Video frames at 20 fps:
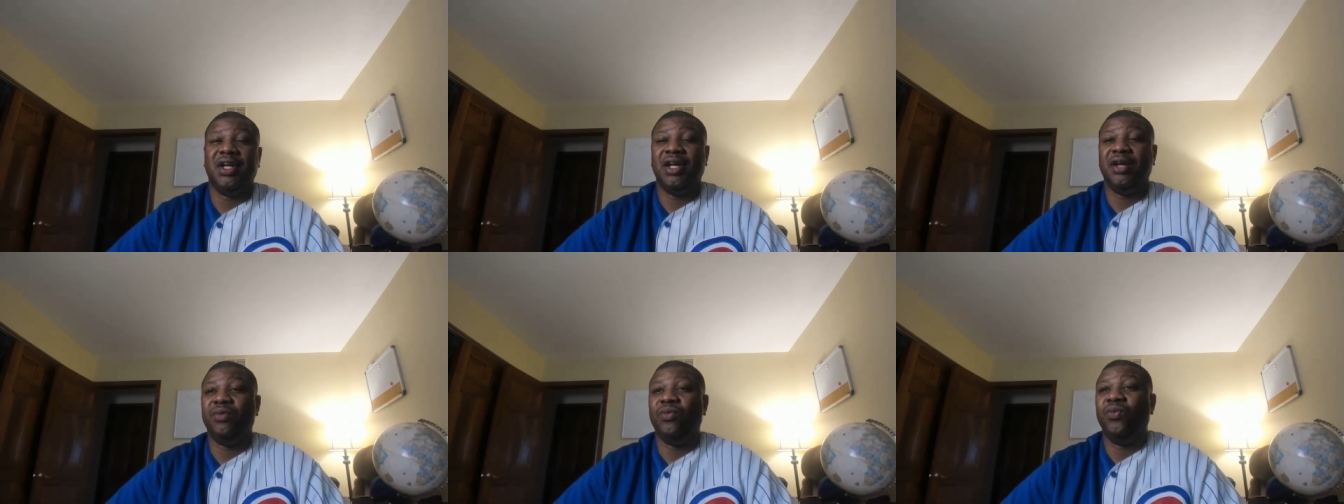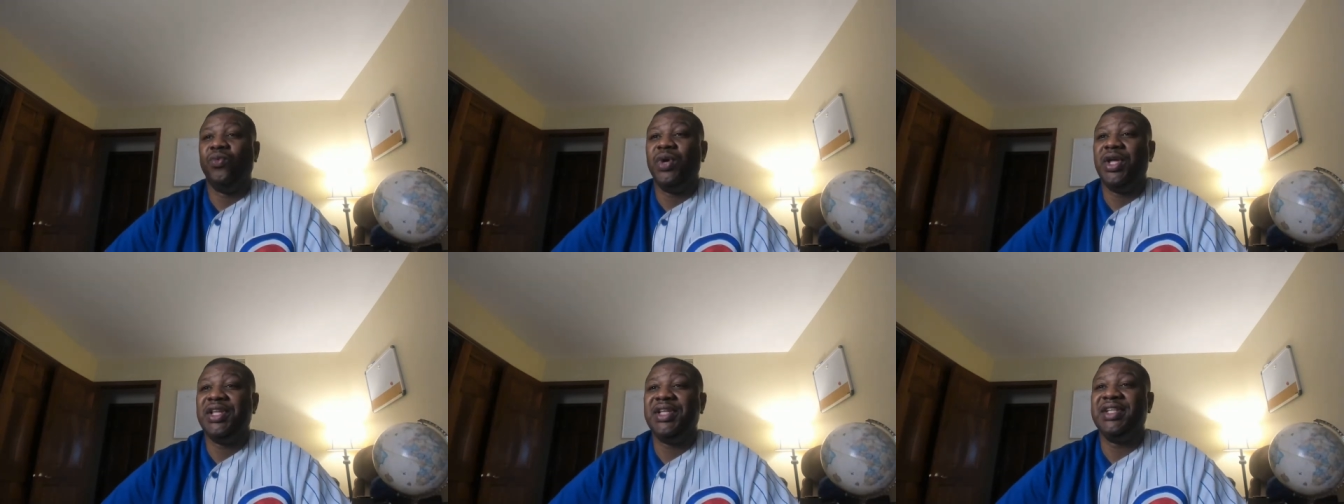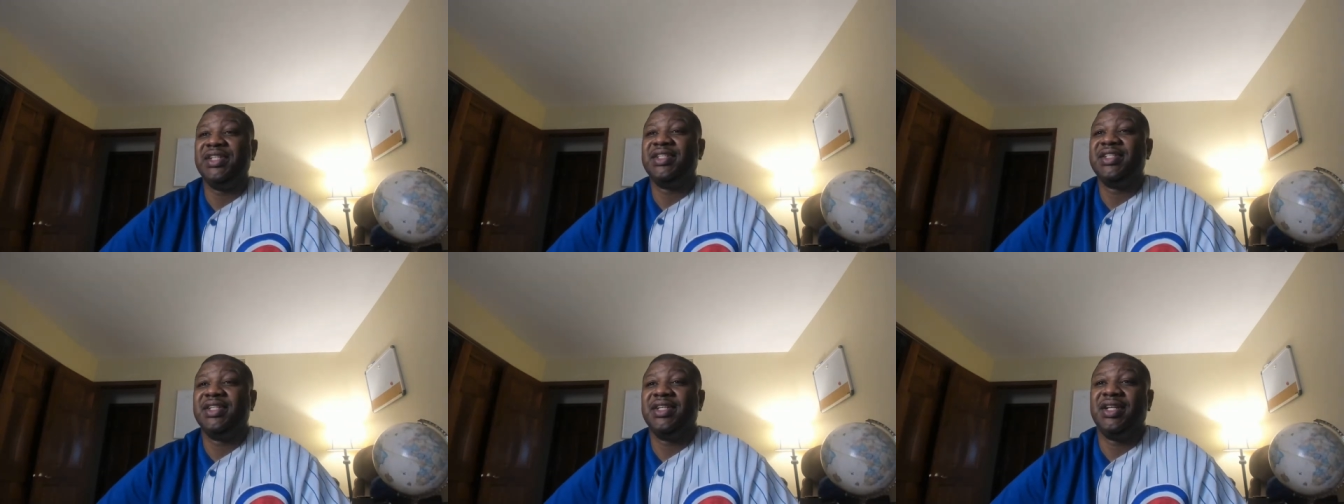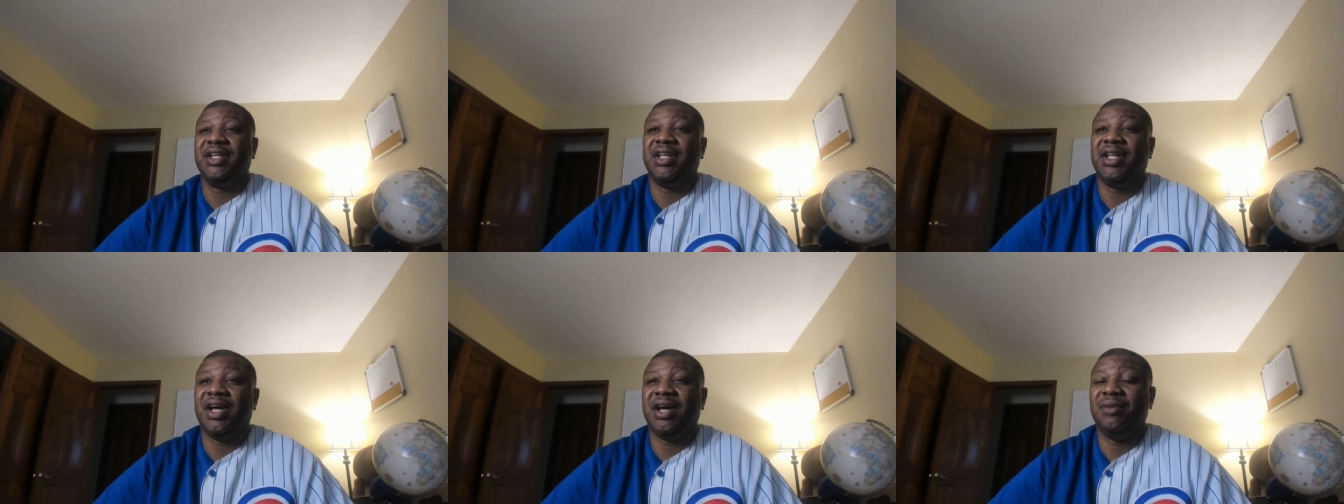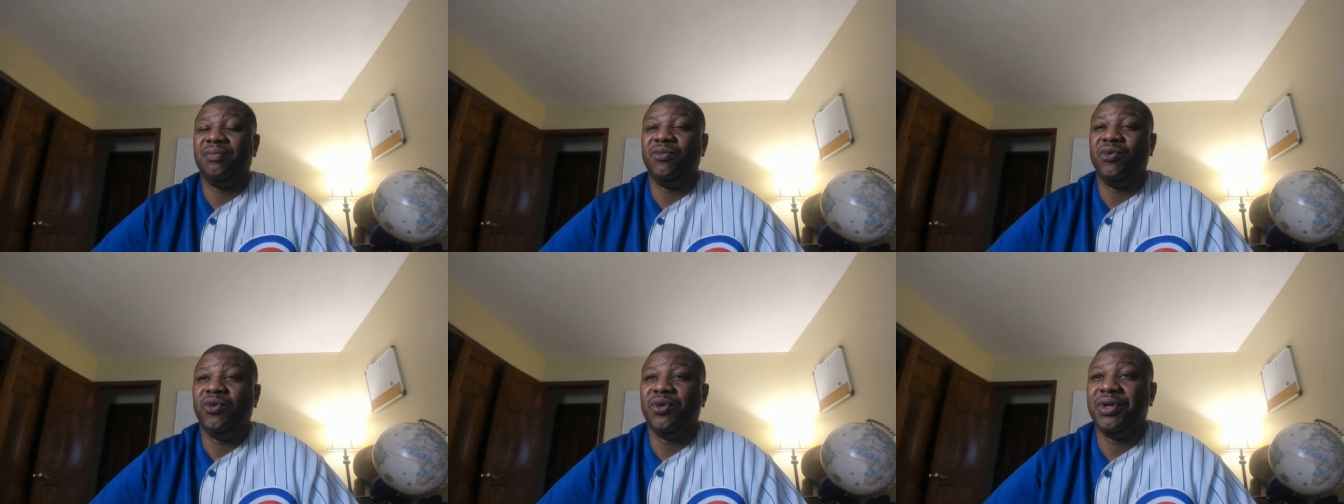and witnessed it a
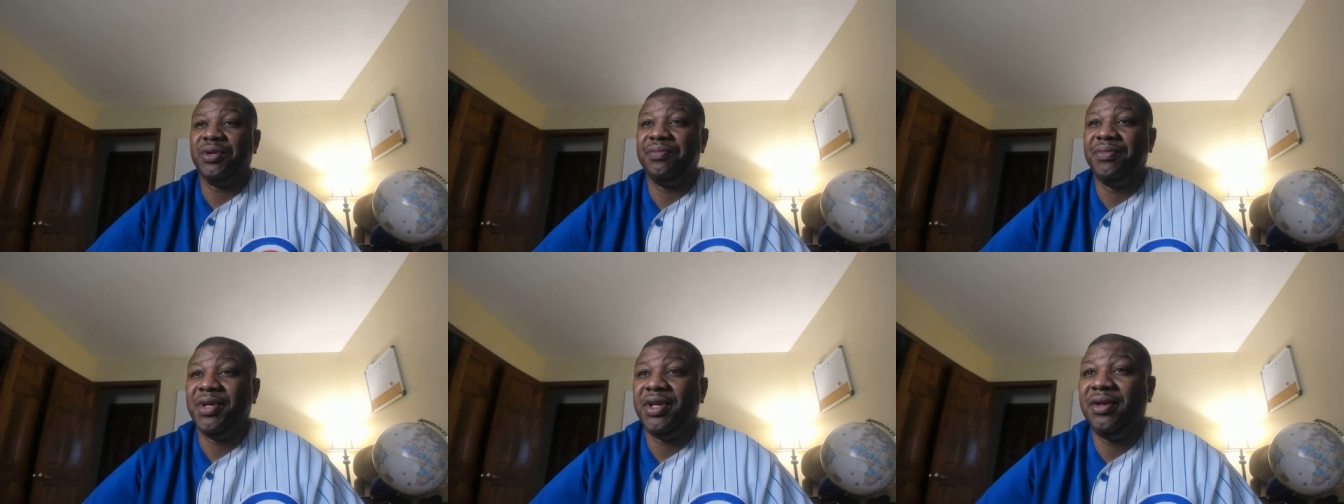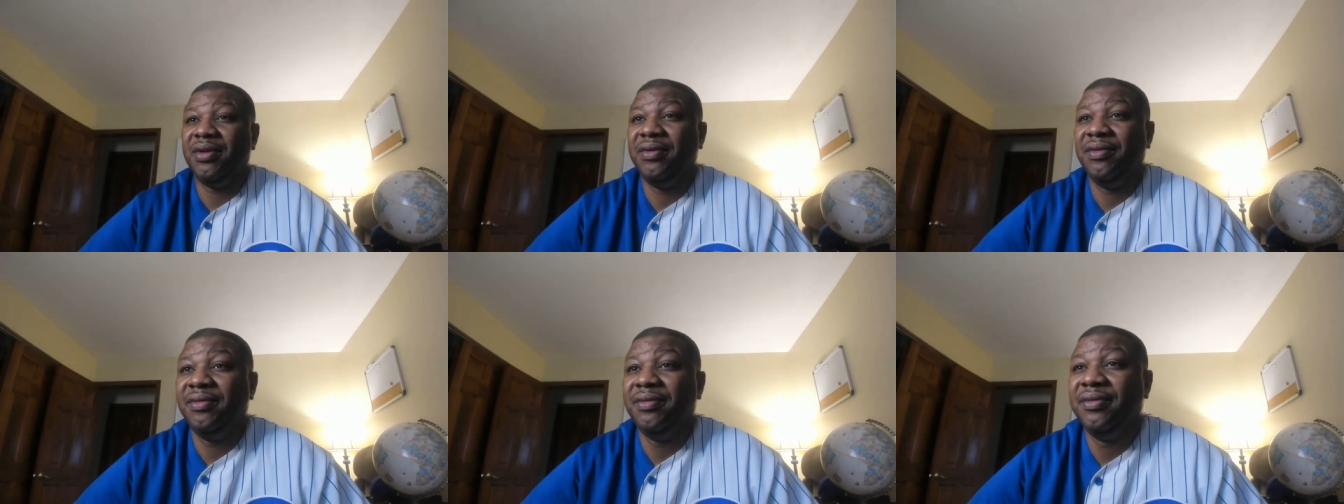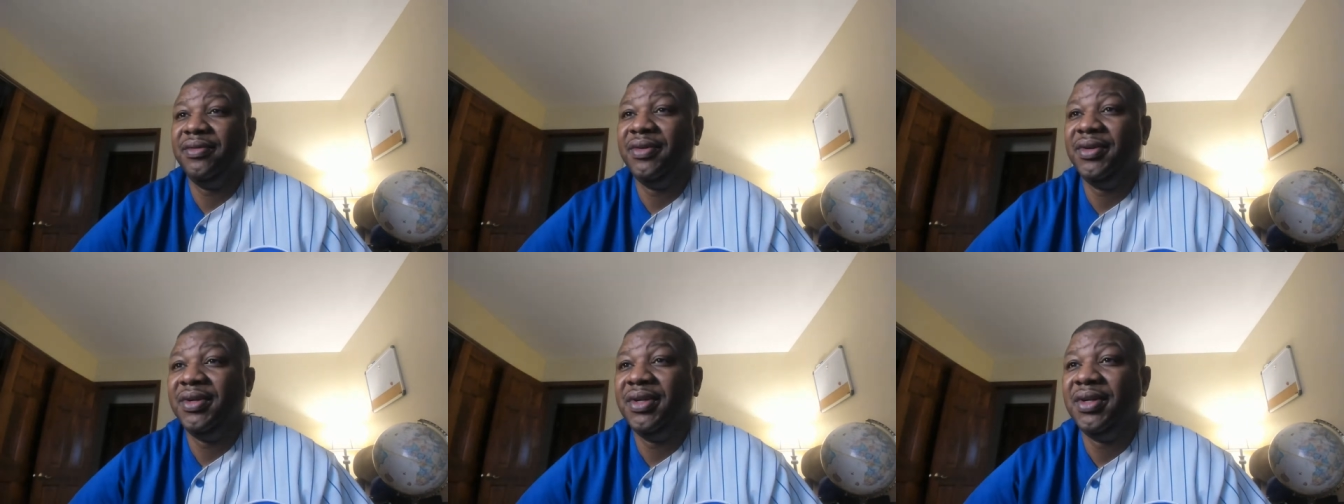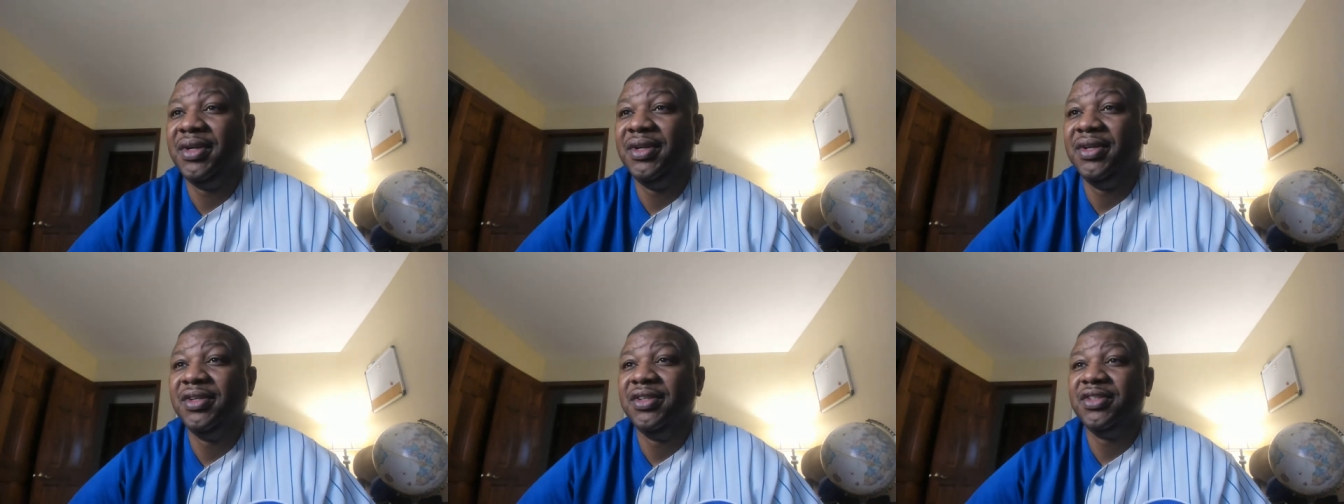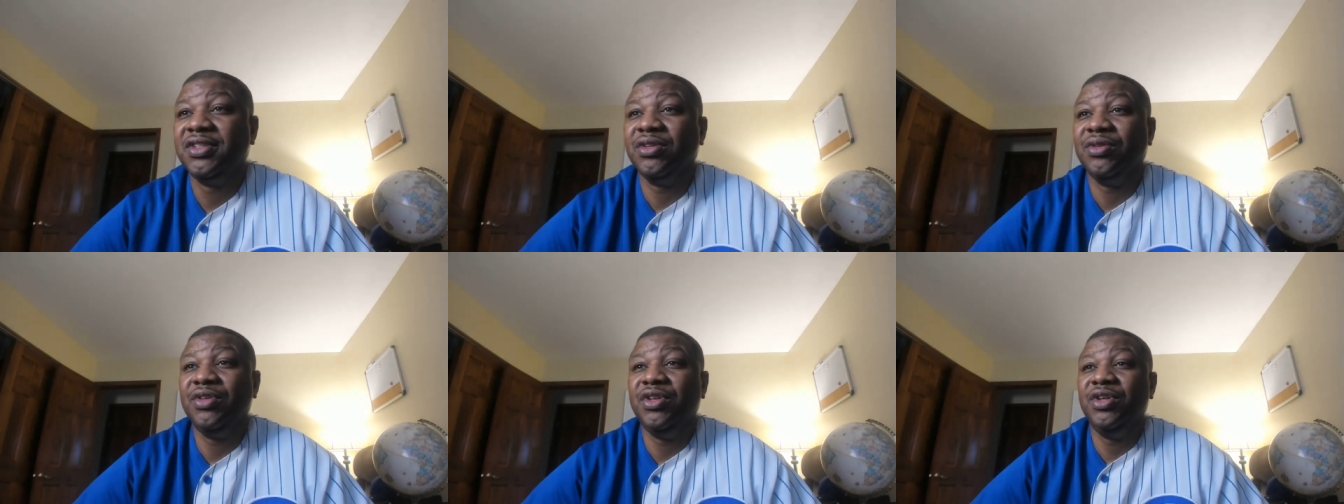lot more than me.
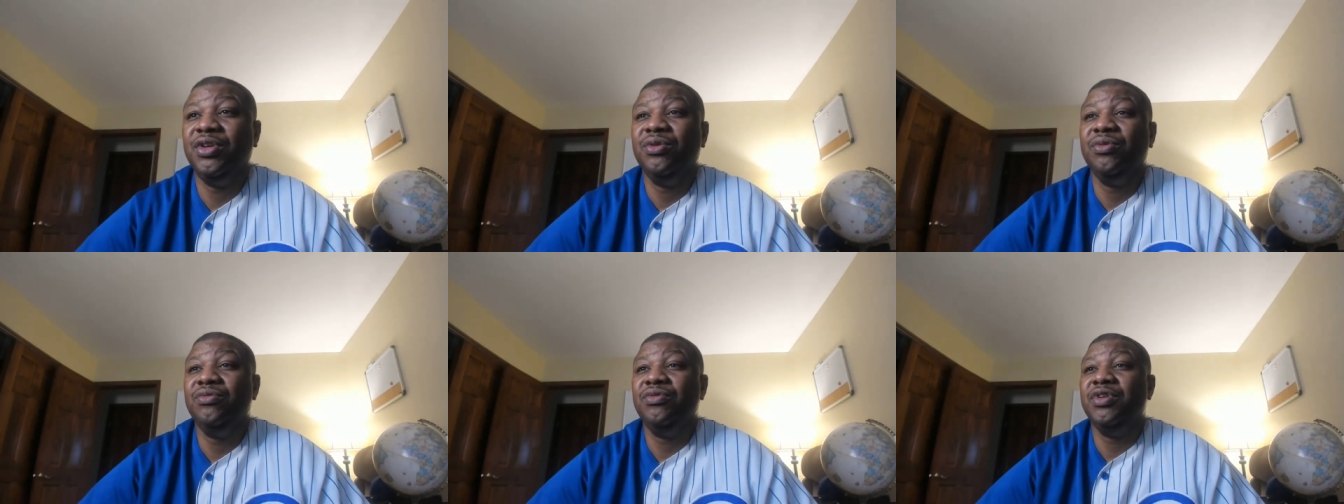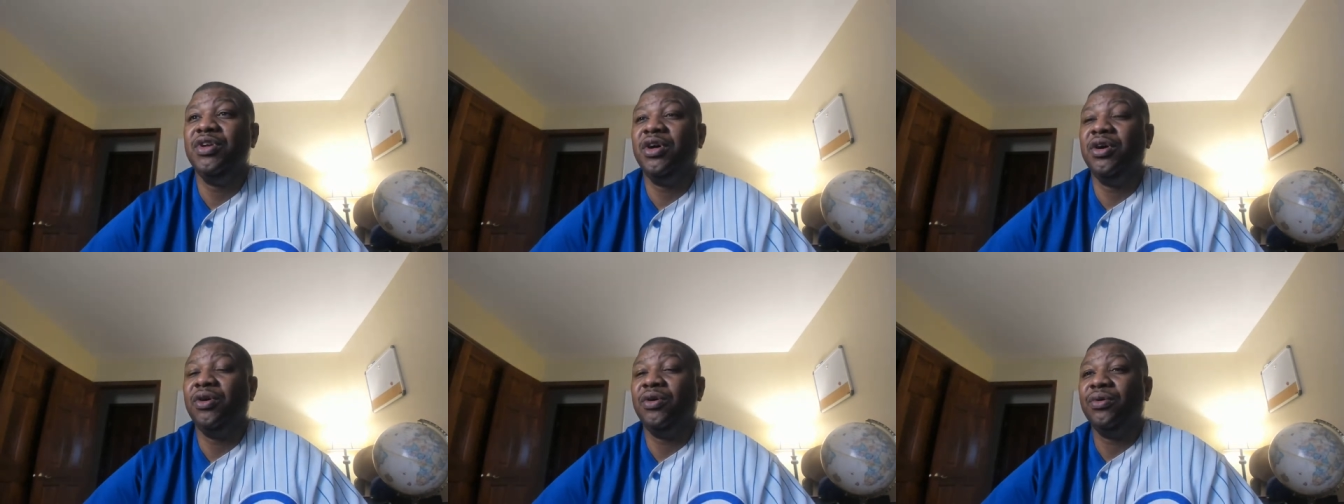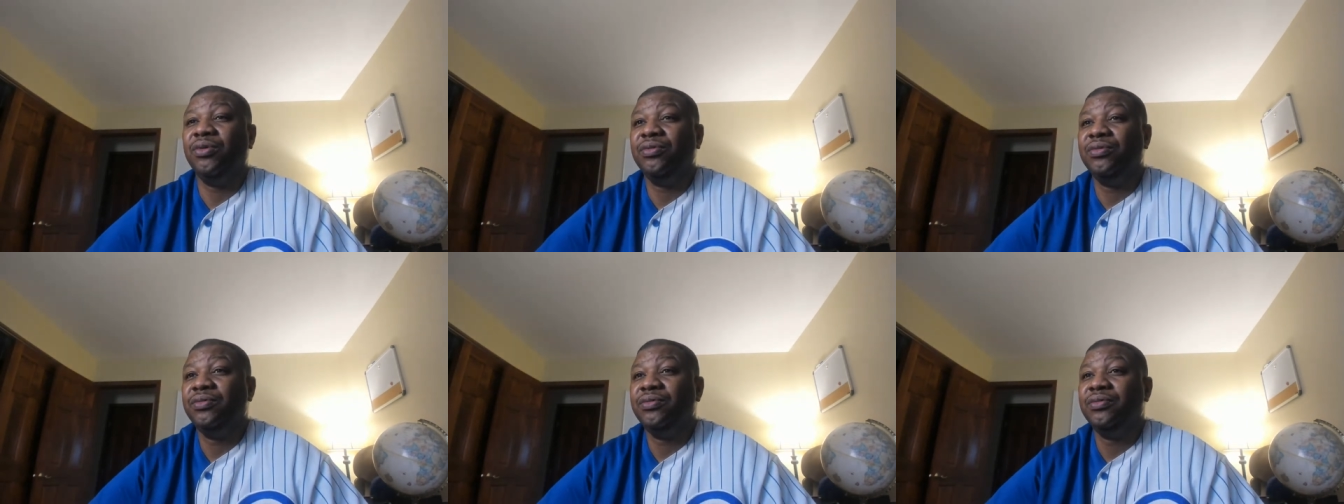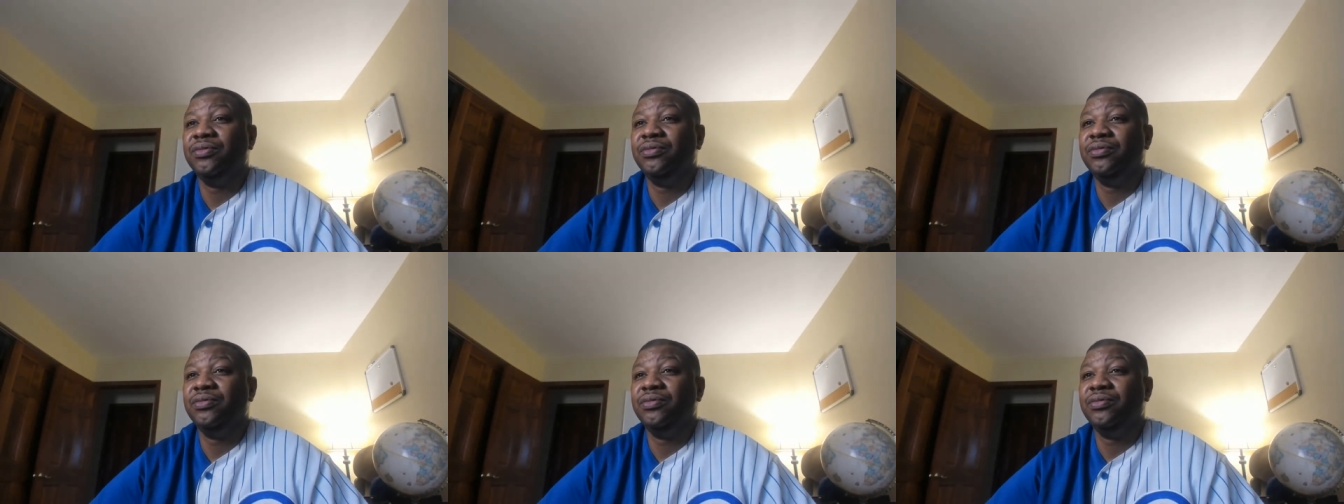So you know